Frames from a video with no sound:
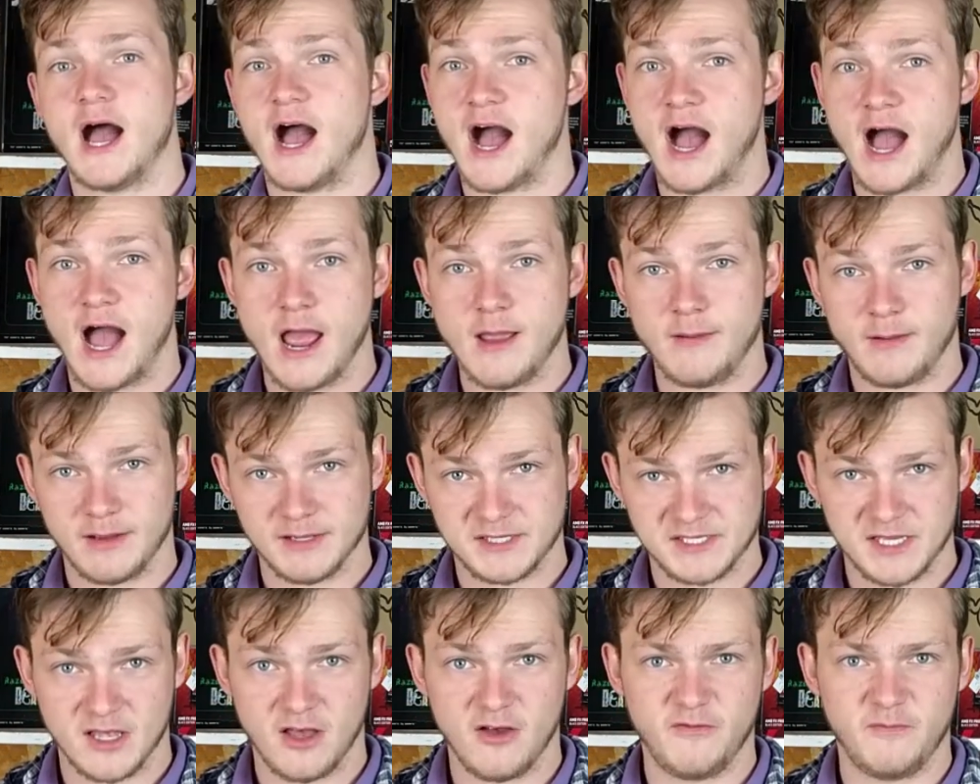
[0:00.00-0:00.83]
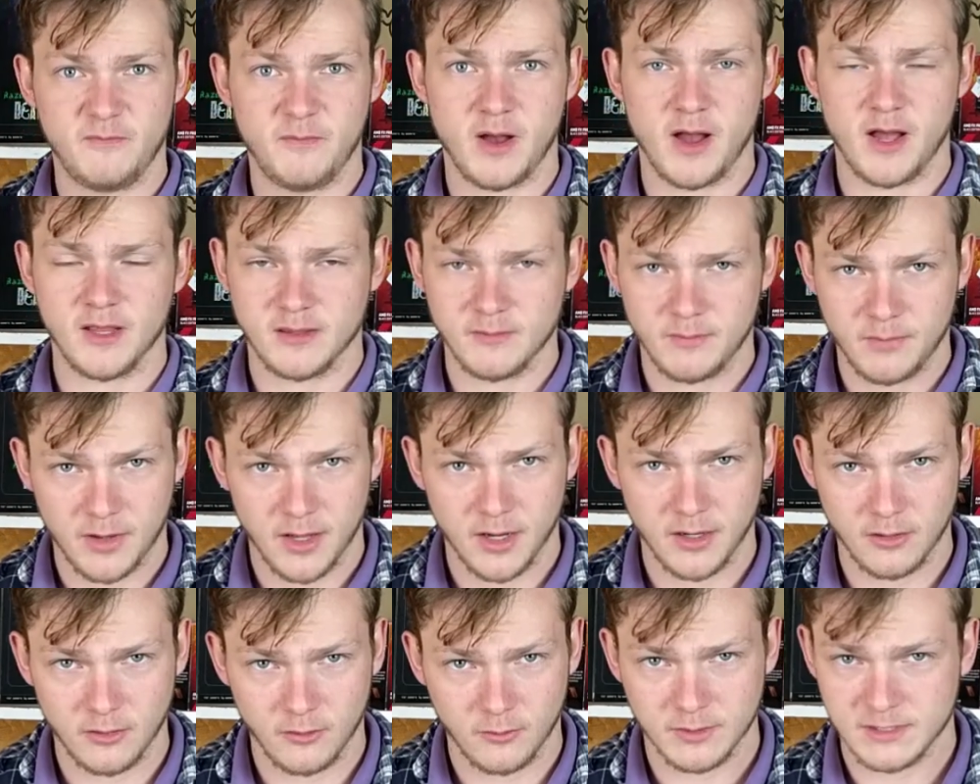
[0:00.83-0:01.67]
I myself bought the
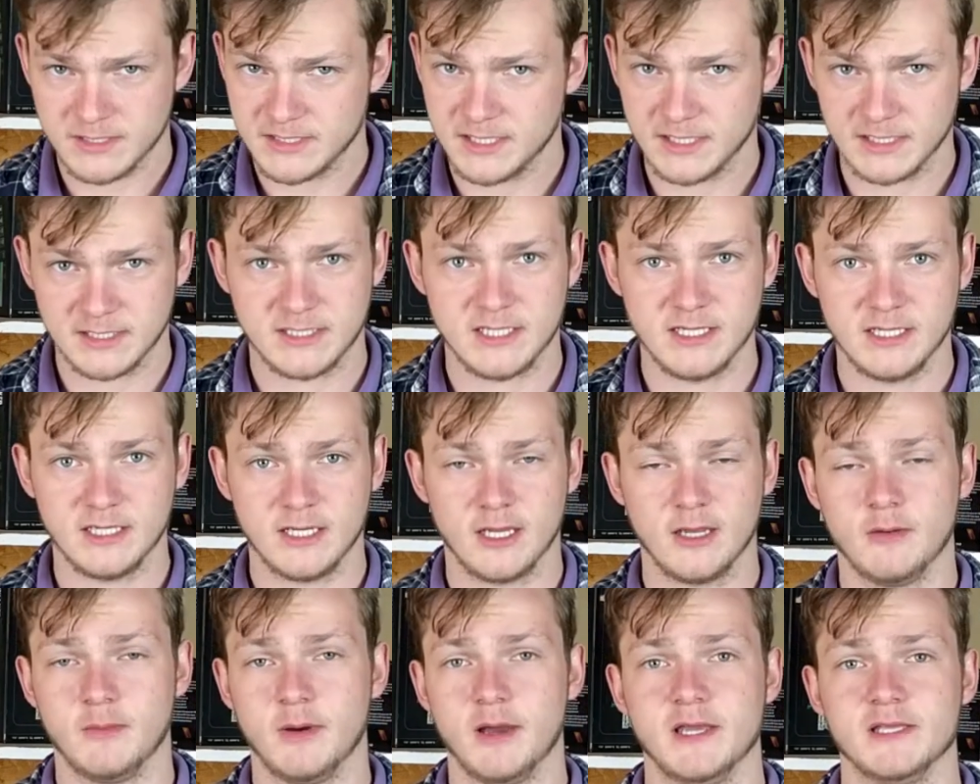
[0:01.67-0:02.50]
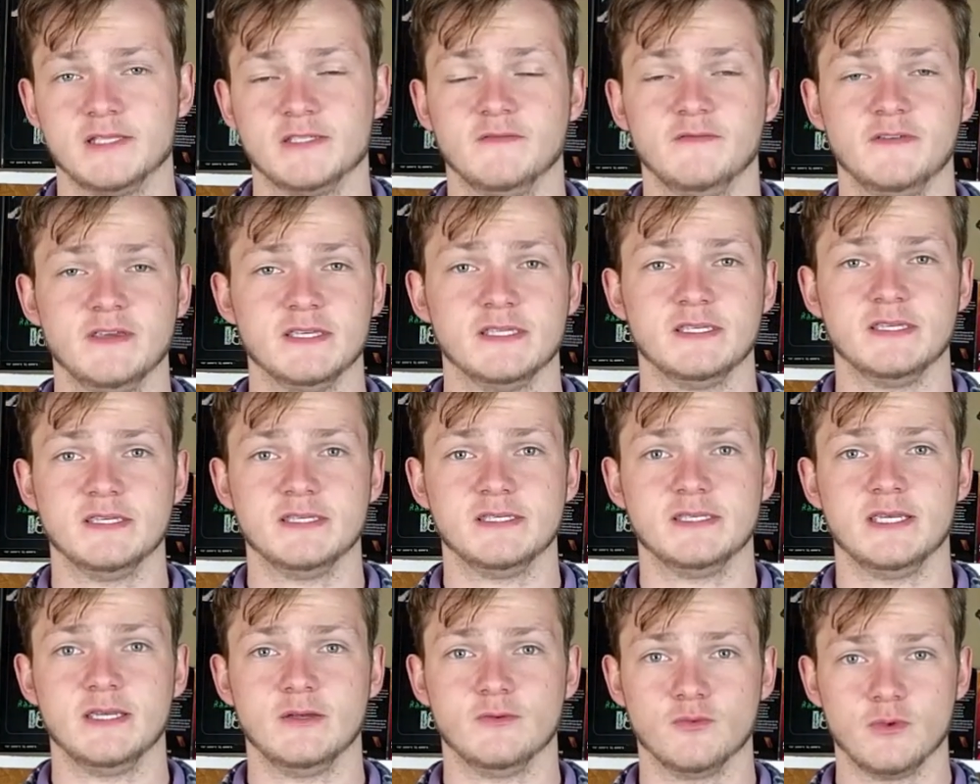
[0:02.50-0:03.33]
bundle with 16 gigabytes of
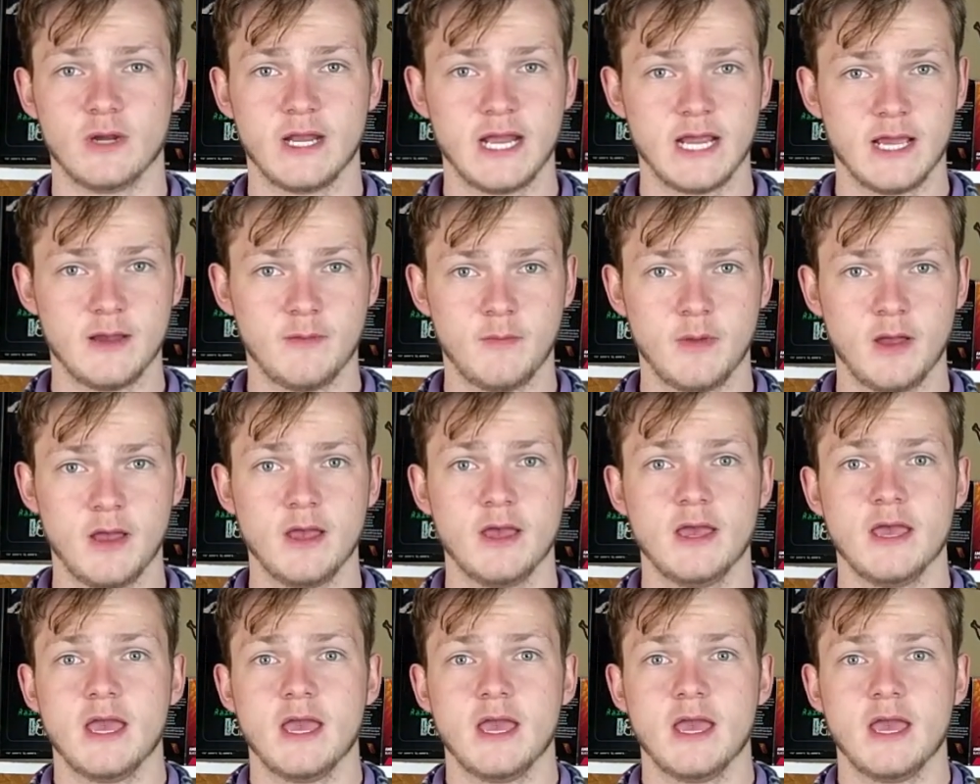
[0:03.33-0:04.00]
ECC RAM